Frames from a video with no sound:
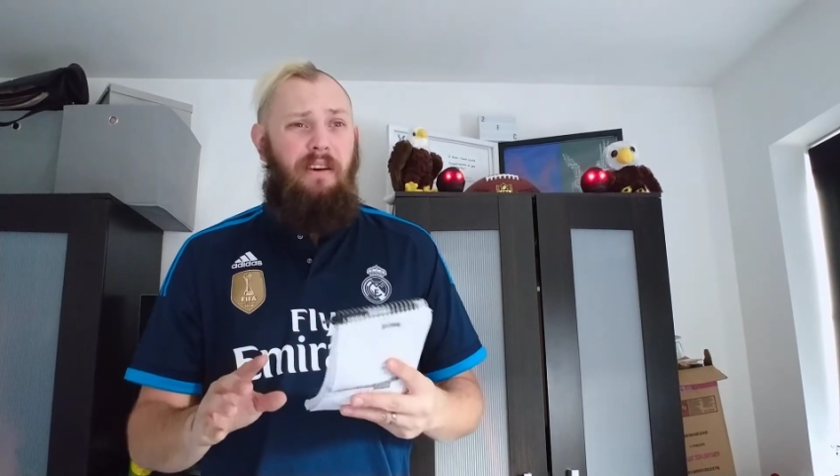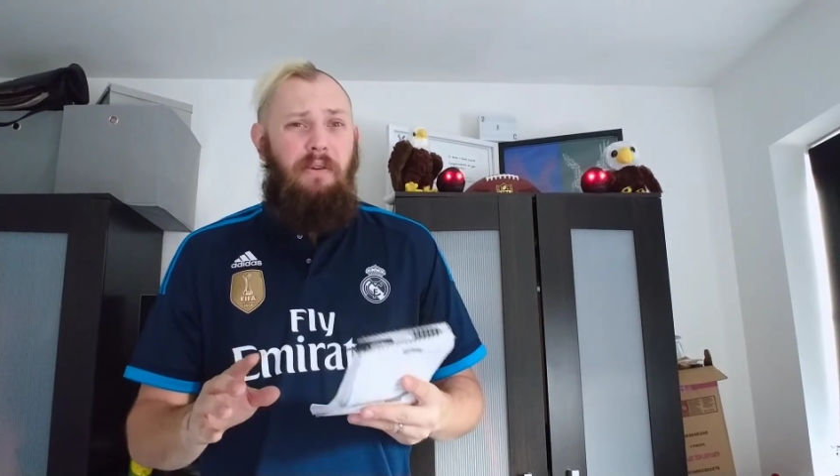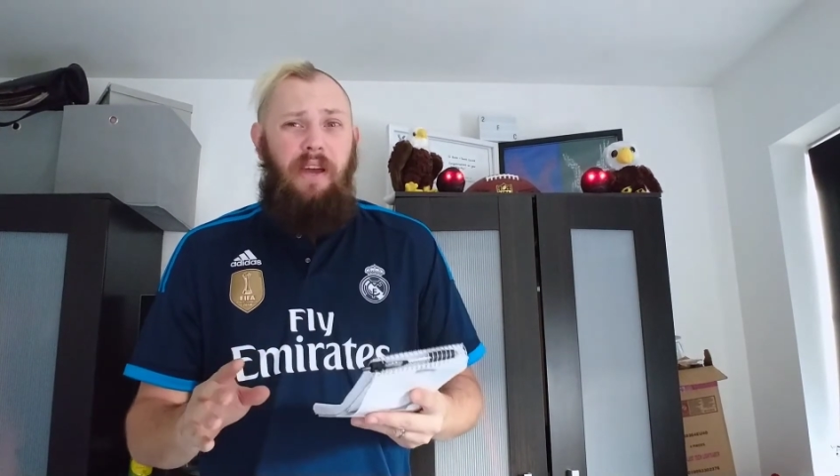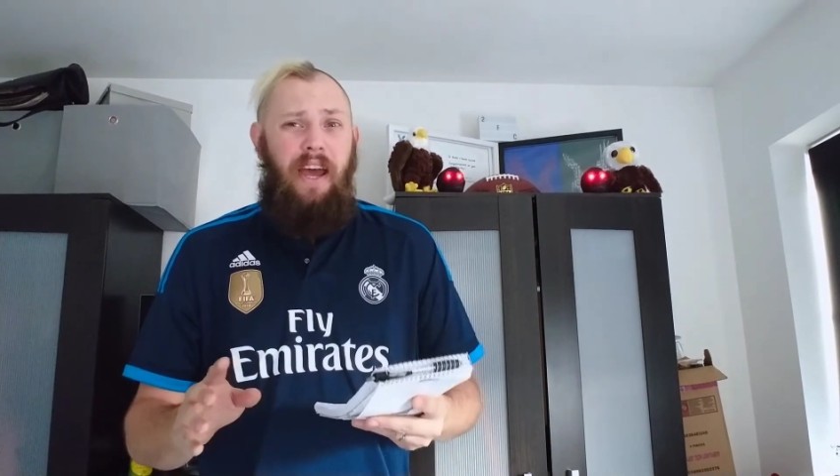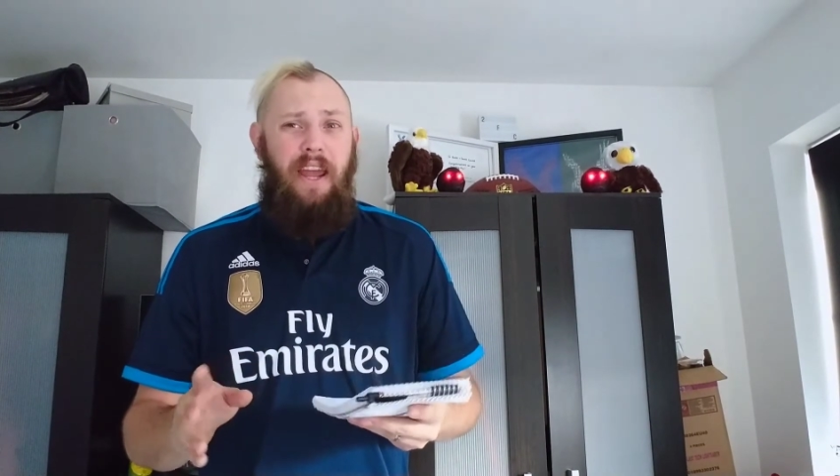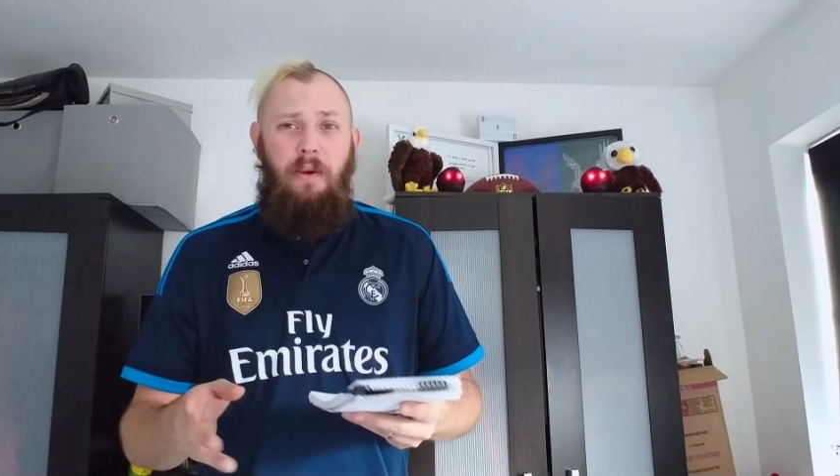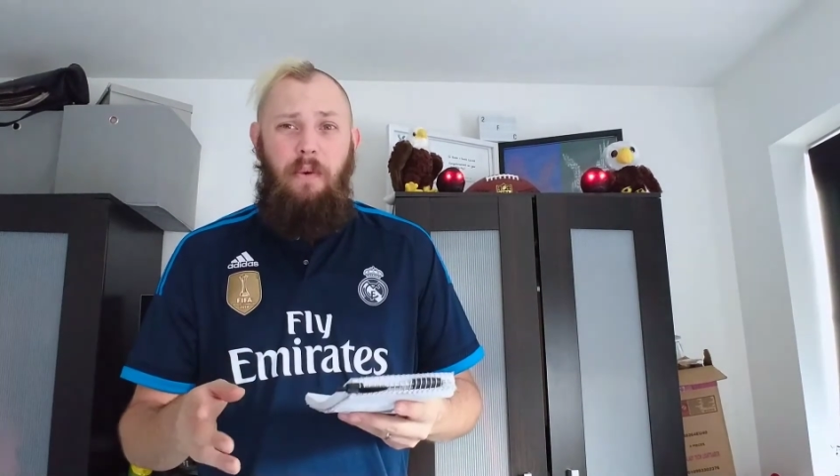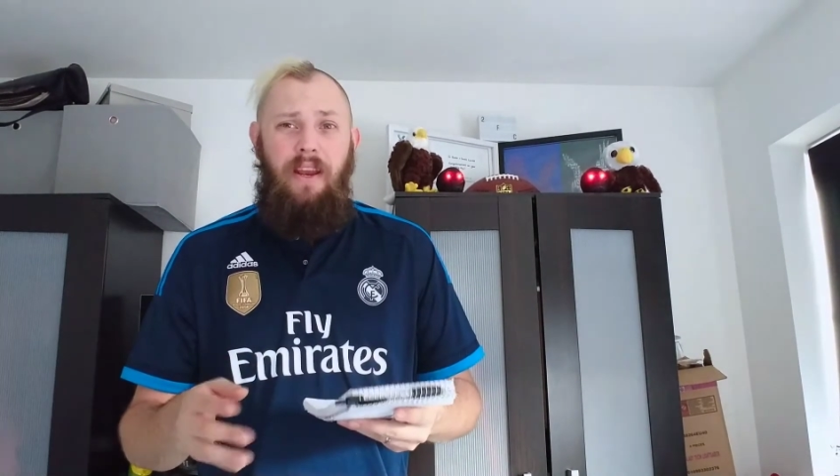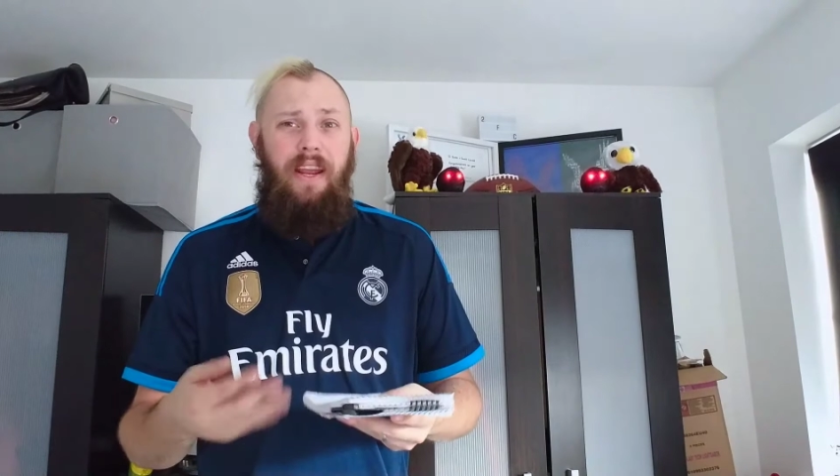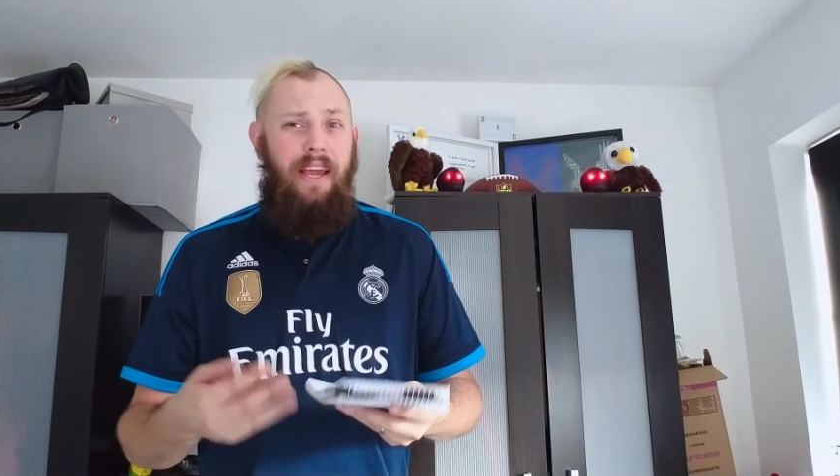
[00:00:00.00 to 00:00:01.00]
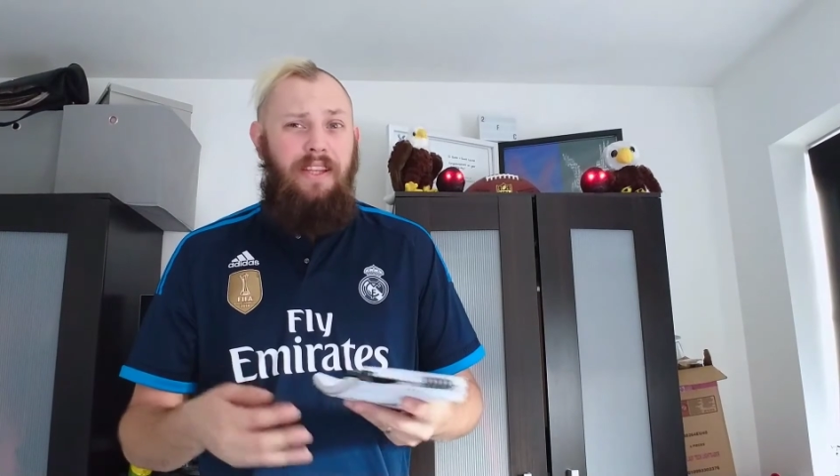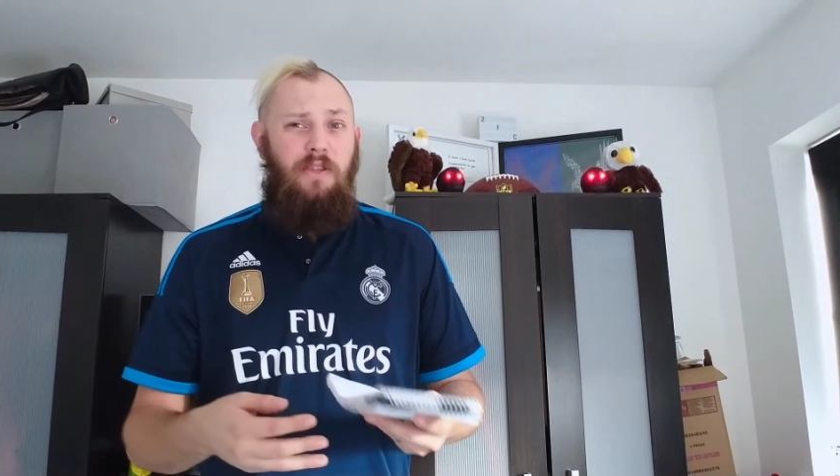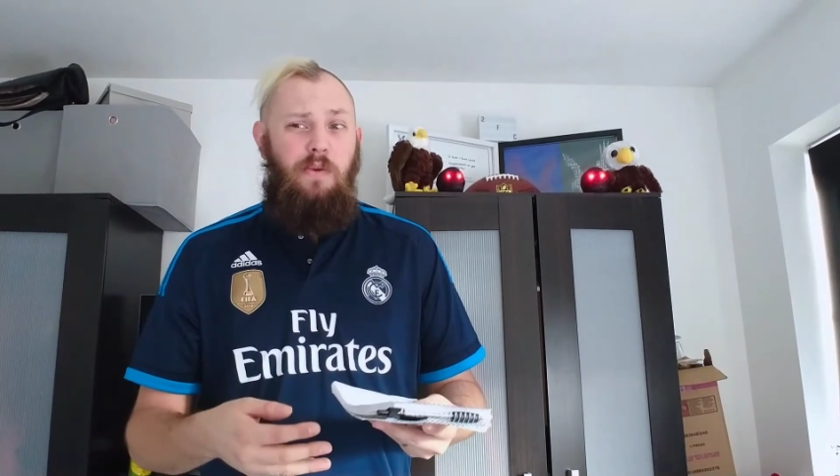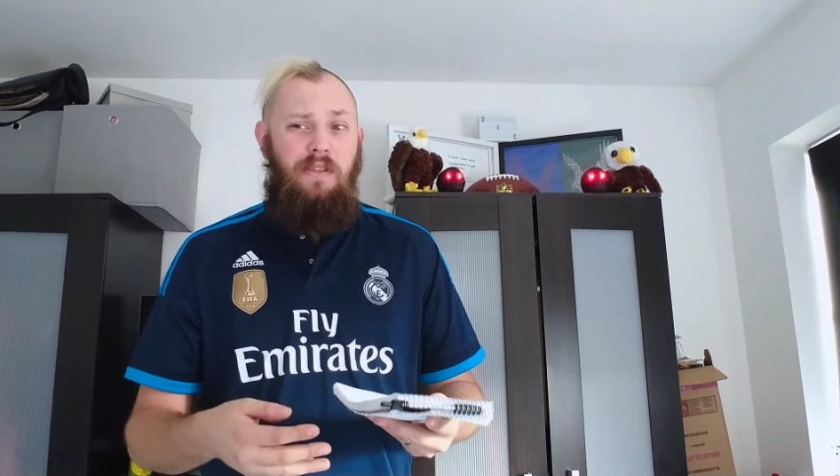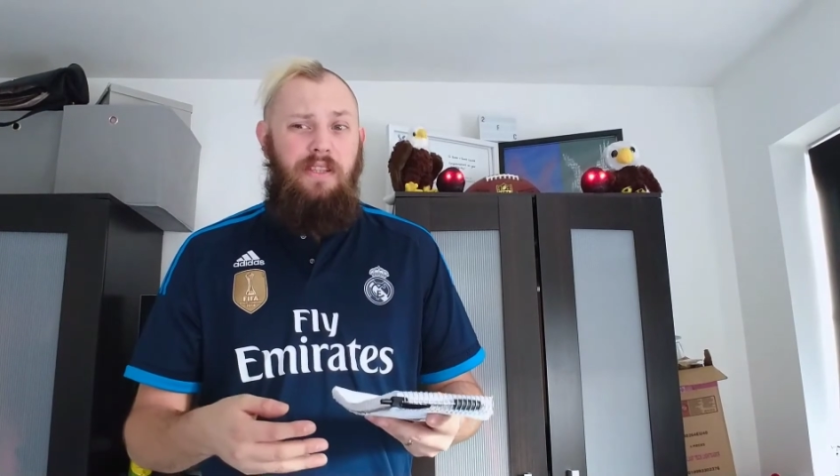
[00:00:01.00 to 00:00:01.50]
okay win
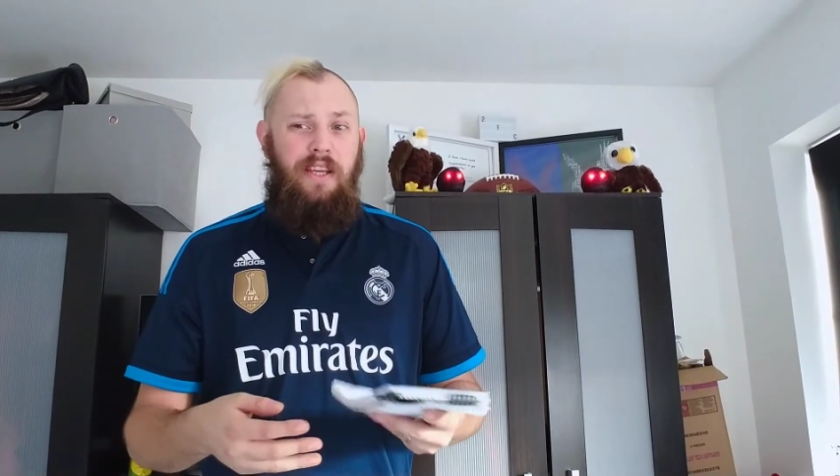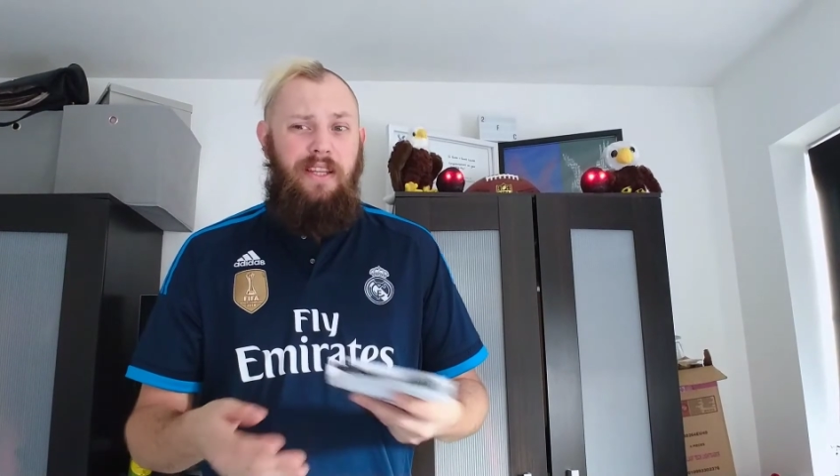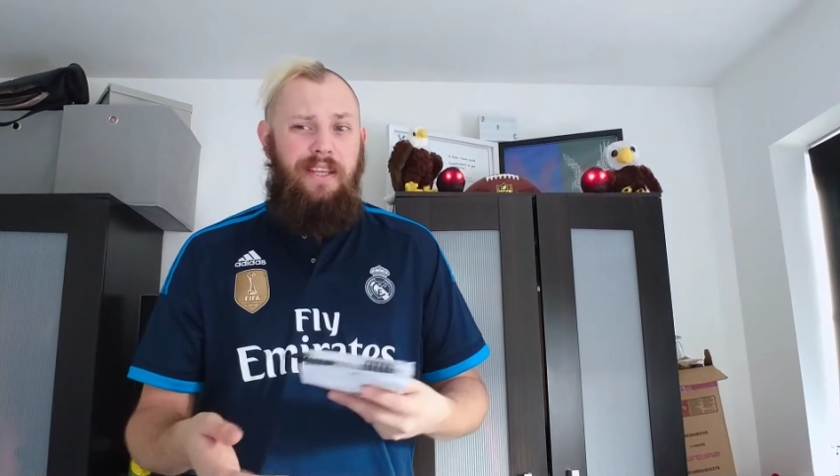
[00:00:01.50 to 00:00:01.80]
against Swansea,